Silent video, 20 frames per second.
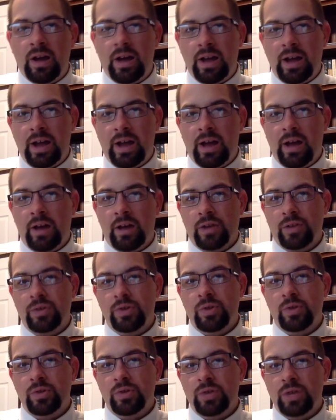
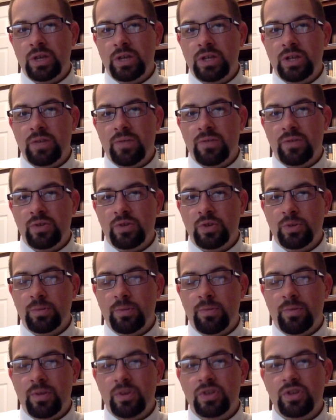Association for
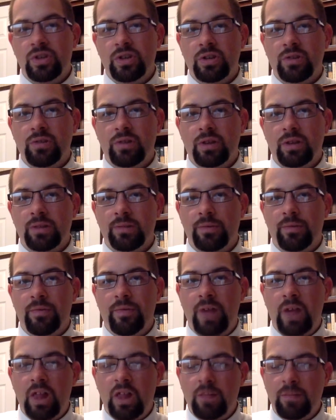Supervision and Curriculum
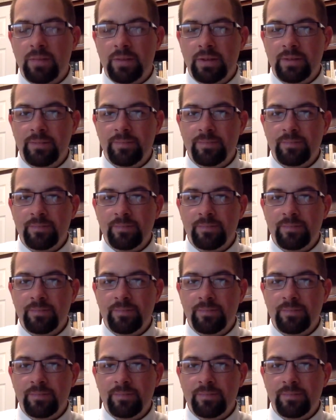Development,